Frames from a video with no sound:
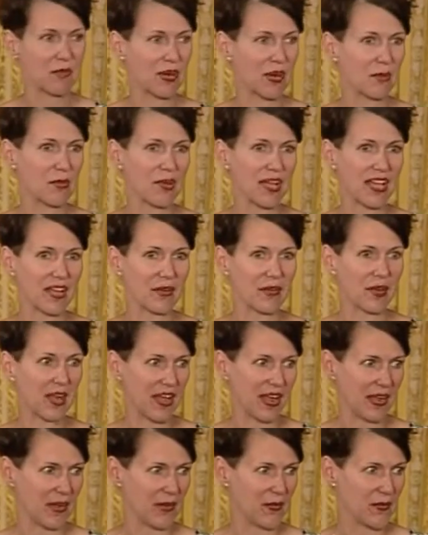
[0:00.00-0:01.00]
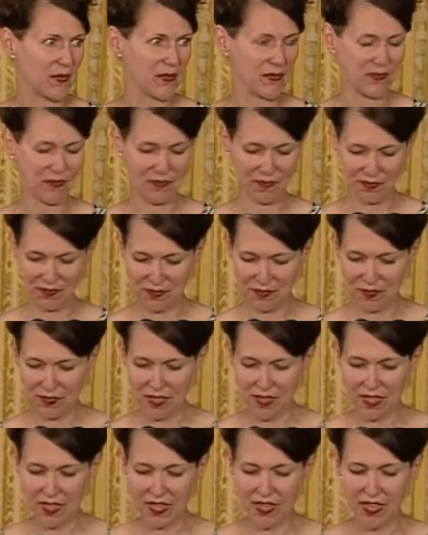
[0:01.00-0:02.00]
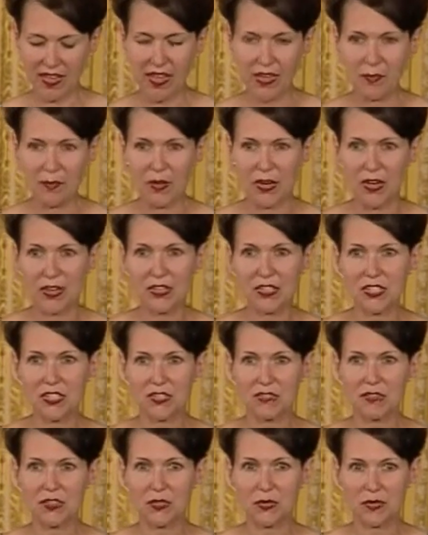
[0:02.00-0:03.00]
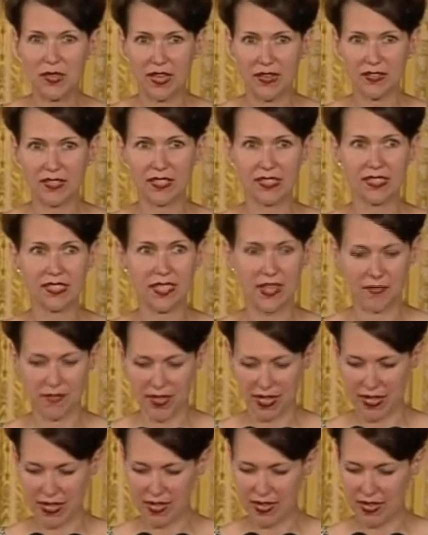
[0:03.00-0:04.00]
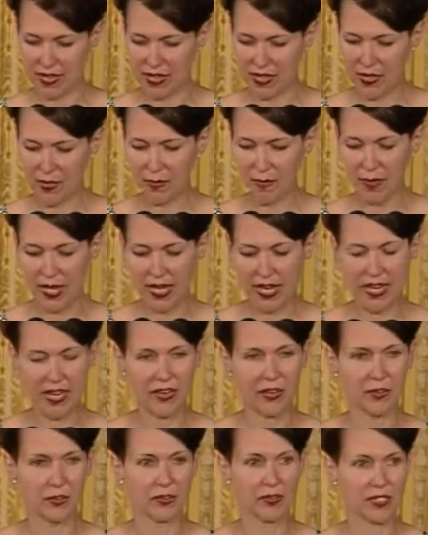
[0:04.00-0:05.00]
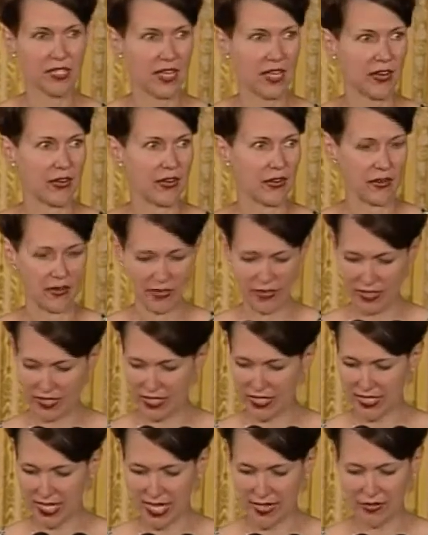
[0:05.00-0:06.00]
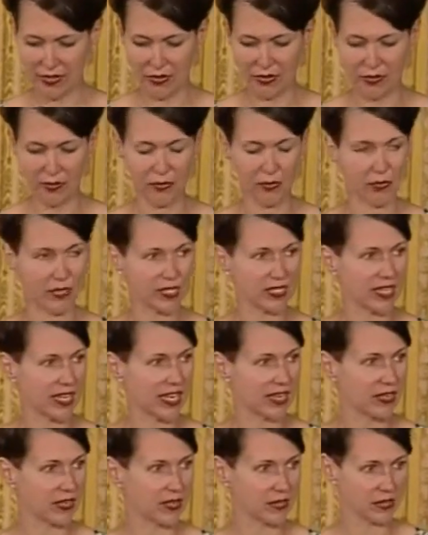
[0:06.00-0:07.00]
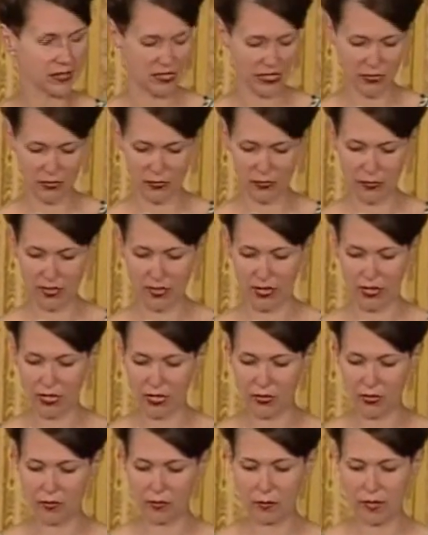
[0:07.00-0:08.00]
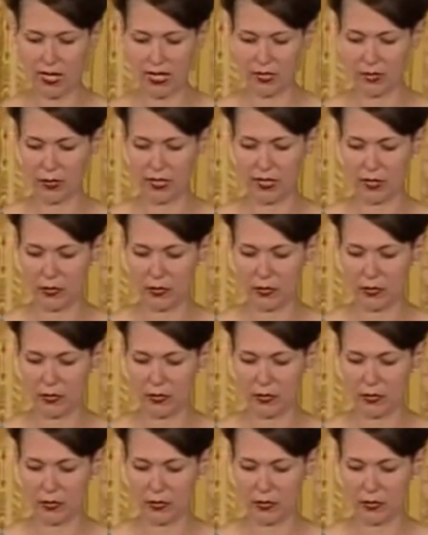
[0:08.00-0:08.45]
Marblehead, Ohio. In March of 2007, my 8-year-old daughter, Taylor, was diagnosed with acute myeloid